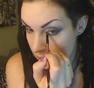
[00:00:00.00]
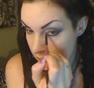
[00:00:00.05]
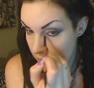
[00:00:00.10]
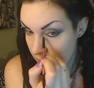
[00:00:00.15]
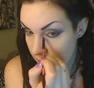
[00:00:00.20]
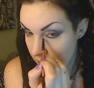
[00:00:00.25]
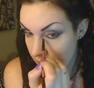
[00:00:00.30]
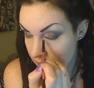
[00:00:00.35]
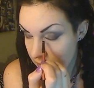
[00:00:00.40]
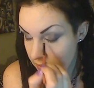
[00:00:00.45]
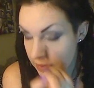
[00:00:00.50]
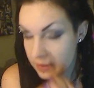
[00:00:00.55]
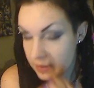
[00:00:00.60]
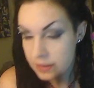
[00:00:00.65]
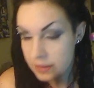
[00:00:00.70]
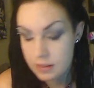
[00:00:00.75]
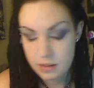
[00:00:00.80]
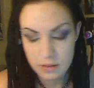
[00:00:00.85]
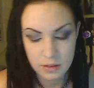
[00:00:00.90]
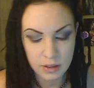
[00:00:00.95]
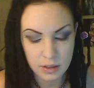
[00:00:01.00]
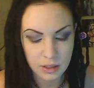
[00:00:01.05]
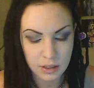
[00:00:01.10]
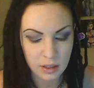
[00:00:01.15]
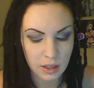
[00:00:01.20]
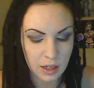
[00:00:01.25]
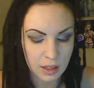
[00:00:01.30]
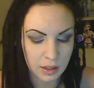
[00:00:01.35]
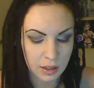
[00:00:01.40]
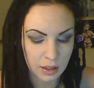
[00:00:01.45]
like this,
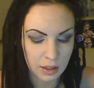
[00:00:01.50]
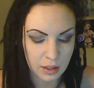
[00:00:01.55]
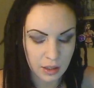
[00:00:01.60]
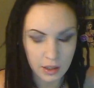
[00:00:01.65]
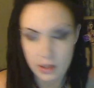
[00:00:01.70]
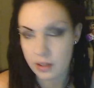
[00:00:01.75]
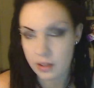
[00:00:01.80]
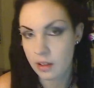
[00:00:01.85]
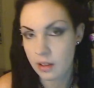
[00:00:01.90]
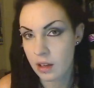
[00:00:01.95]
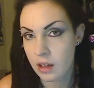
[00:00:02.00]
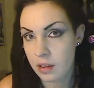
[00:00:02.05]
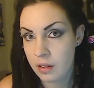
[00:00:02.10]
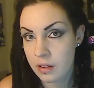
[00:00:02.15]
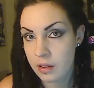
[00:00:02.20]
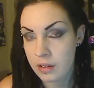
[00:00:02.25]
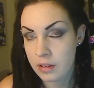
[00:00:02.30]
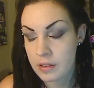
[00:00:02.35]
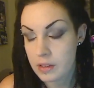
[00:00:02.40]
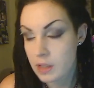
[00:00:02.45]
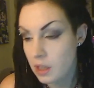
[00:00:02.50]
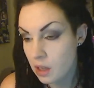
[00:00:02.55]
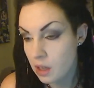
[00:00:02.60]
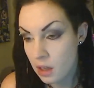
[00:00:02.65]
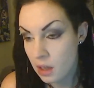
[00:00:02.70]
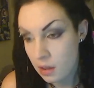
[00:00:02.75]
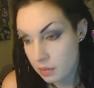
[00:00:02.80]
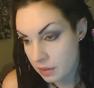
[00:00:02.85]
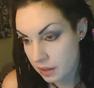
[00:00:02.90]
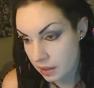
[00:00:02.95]
kind of like a lot of the Catholics,
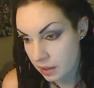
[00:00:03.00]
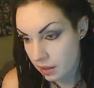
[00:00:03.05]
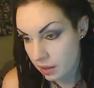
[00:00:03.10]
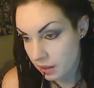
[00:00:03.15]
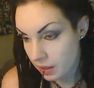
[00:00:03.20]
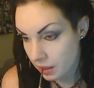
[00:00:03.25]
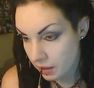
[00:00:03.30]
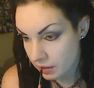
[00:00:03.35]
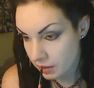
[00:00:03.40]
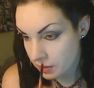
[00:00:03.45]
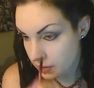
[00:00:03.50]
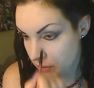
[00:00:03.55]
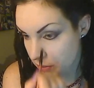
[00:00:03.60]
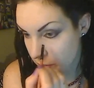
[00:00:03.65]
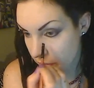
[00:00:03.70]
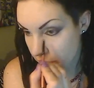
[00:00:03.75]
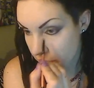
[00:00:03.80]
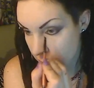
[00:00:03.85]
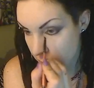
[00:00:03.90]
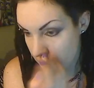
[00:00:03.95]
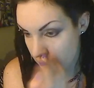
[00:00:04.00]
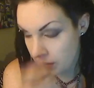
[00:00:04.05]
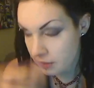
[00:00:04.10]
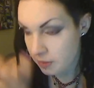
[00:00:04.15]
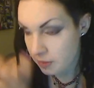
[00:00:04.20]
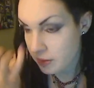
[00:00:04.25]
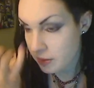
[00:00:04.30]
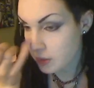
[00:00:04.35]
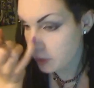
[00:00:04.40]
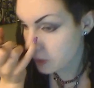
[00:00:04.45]
but it doesn't work with me
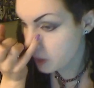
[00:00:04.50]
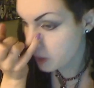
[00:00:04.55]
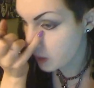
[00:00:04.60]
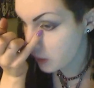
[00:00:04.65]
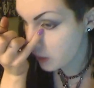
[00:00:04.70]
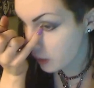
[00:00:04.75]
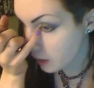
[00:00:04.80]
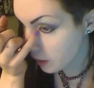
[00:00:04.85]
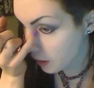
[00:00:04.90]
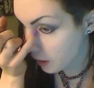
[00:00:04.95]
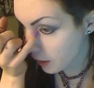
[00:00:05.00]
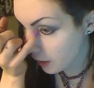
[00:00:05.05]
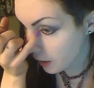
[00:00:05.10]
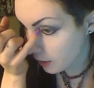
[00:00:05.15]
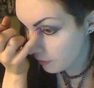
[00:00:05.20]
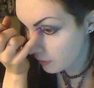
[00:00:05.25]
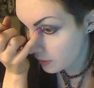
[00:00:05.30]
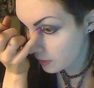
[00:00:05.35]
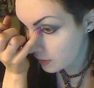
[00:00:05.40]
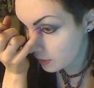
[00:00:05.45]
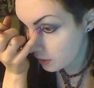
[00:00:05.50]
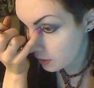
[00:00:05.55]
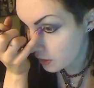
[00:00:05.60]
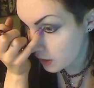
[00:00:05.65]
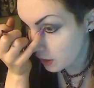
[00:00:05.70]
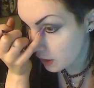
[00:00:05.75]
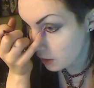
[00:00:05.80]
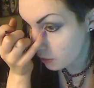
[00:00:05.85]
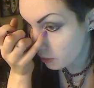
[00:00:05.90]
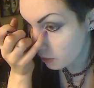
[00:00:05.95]
because you see that I have this really
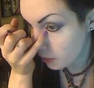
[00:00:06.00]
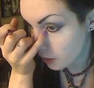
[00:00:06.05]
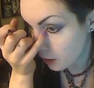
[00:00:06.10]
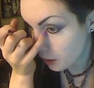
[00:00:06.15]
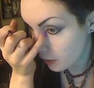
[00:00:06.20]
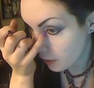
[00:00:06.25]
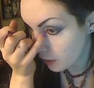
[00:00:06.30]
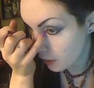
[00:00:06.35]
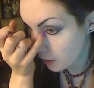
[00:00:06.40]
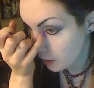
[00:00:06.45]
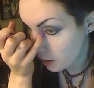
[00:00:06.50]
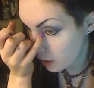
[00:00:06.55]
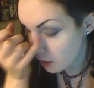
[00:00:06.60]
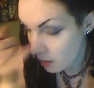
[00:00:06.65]
tight corner, and then